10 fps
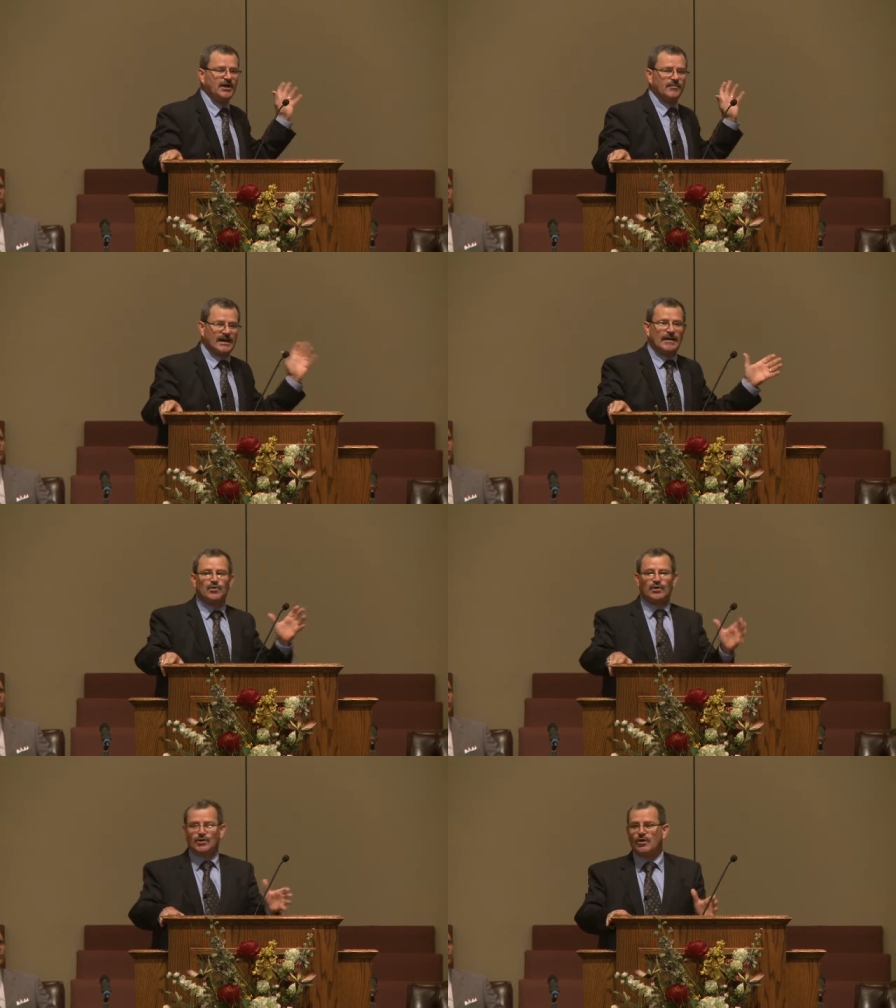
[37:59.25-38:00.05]
but I'm
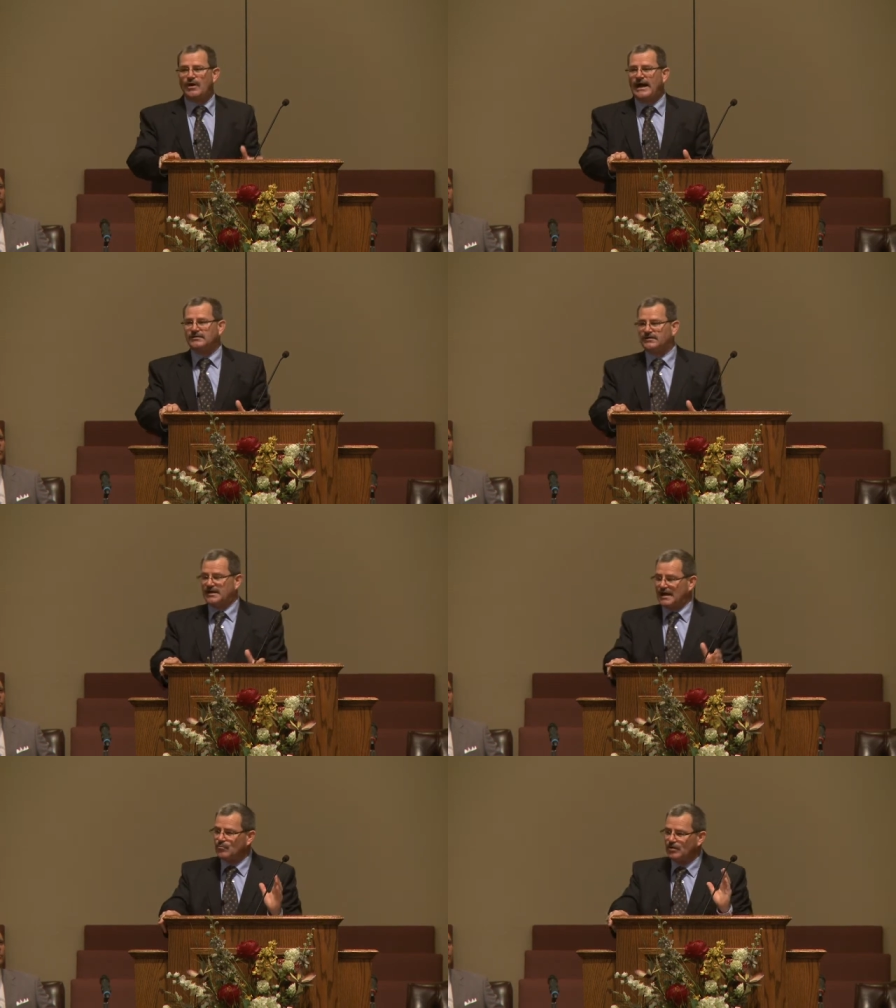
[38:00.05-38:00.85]
going to go out there and
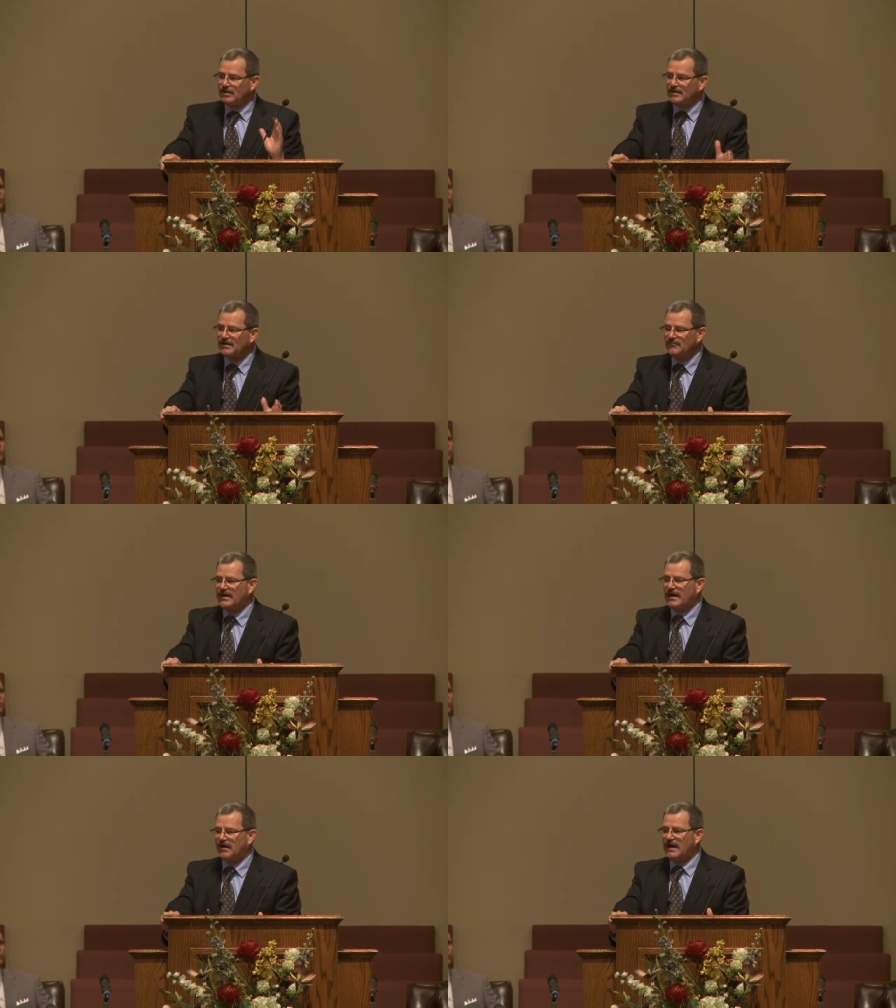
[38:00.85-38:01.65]
I'm going to live
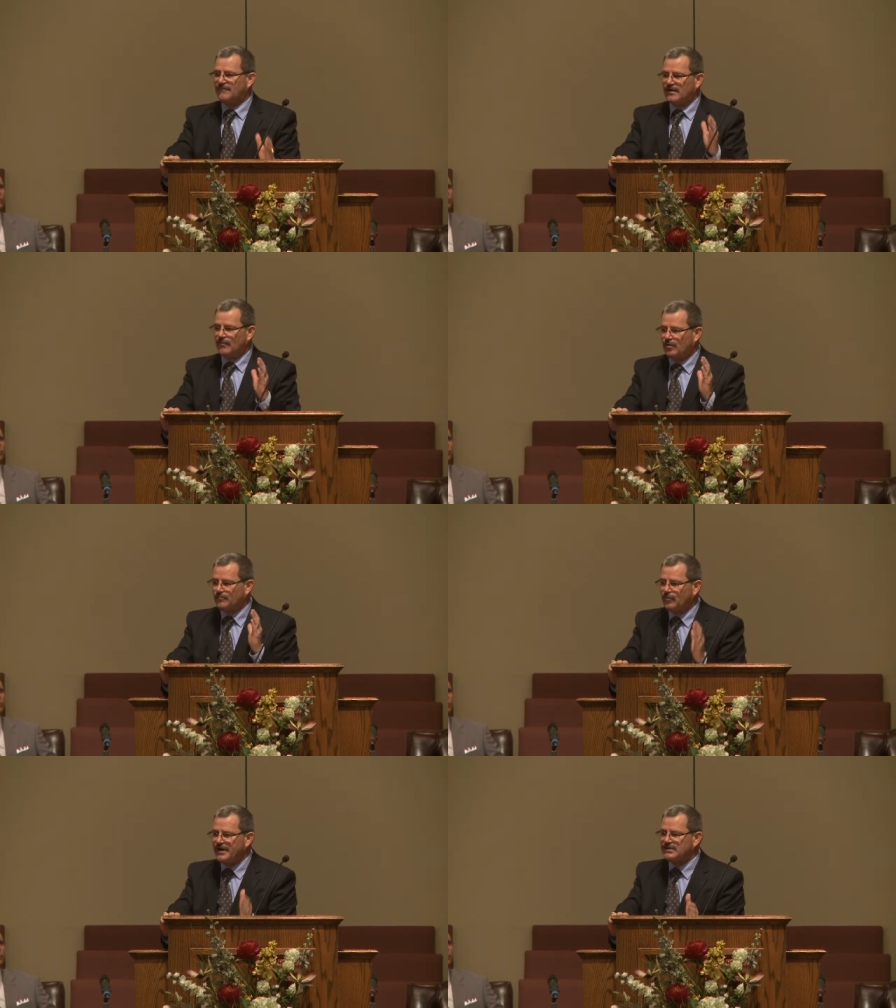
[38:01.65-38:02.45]
that life, and I'm going
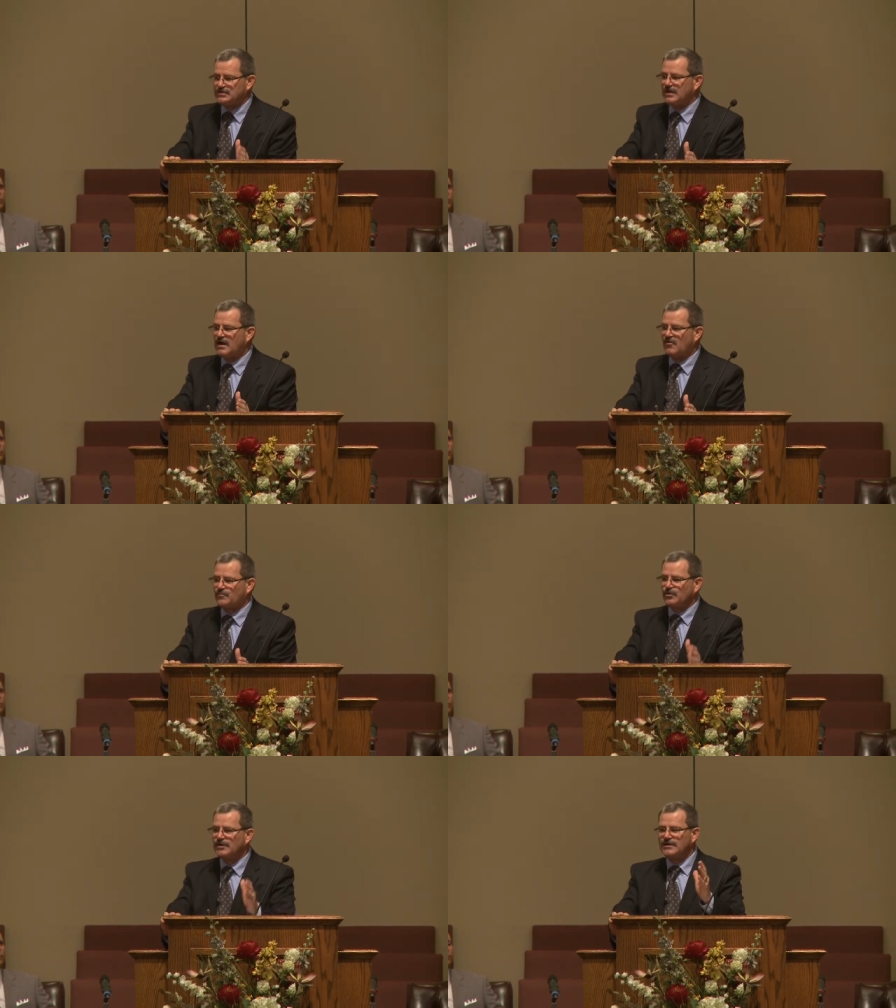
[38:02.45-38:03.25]
to preach the
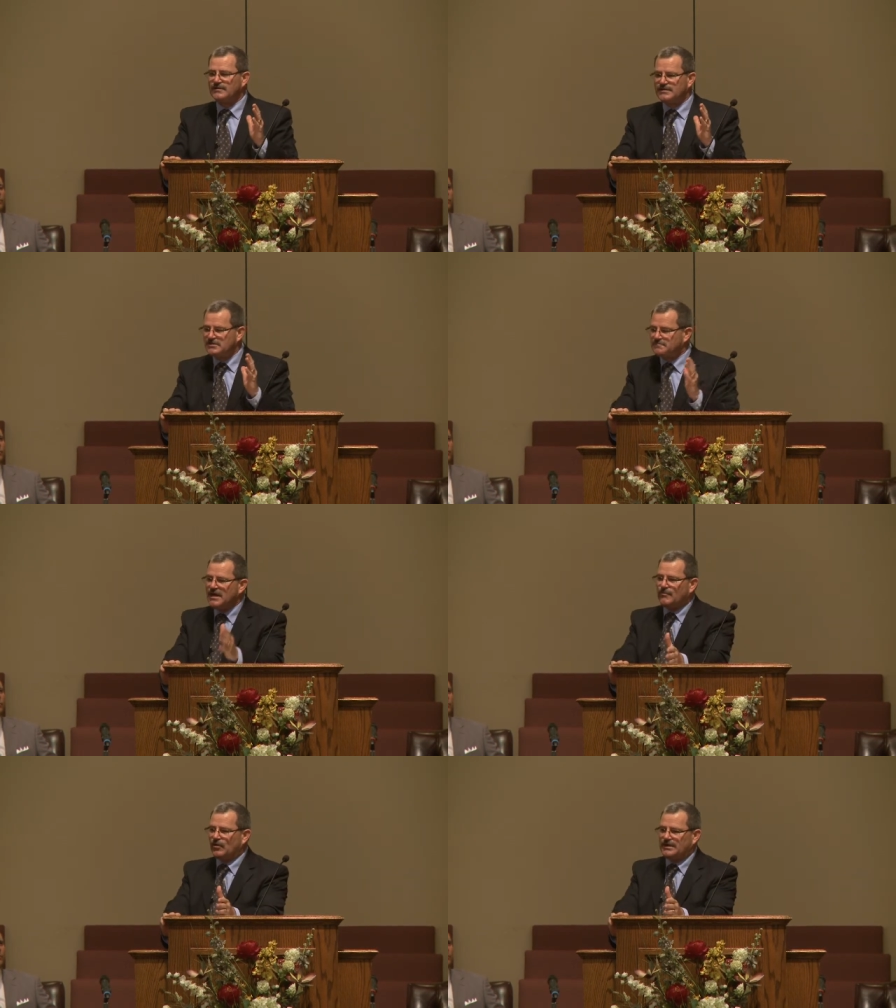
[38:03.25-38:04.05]
gospel to these
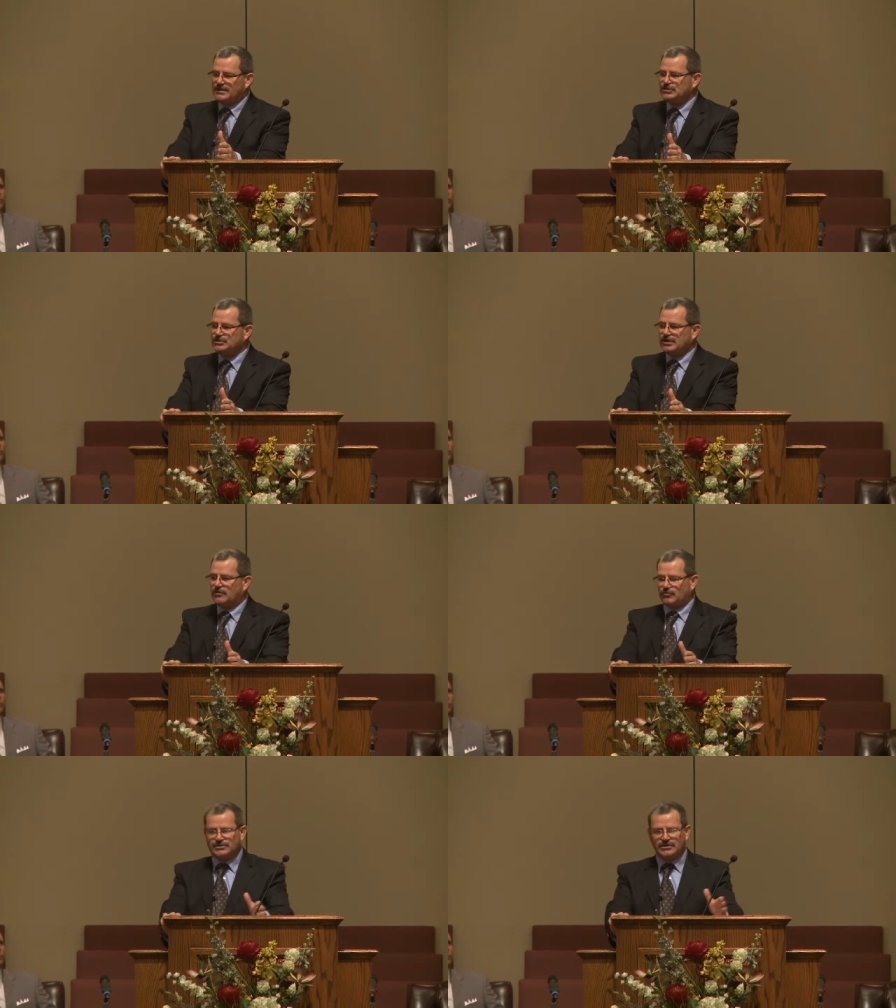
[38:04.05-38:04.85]
people in these jungles, to the